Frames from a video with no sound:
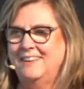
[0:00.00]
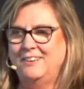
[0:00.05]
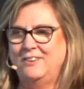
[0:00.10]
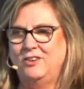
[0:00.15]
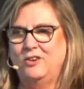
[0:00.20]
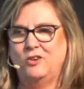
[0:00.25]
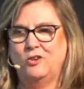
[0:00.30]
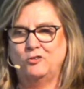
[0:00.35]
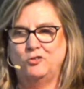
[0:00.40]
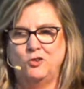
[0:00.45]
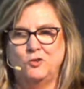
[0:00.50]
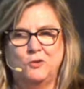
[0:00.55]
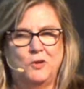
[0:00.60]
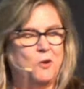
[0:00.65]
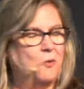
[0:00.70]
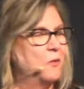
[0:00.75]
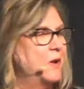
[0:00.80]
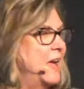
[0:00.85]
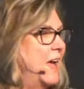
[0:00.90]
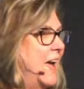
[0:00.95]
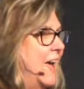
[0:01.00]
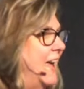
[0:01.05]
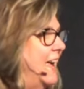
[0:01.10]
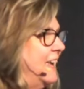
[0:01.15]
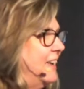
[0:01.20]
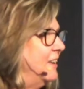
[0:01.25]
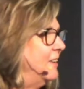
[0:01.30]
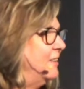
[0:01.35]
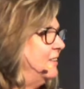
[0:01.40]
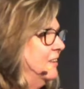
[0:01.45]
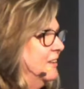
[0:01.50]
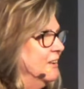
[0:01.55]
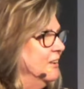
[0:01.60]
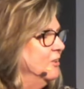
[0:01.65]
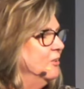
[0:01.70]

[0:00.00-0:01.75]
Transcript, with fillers: doing okay and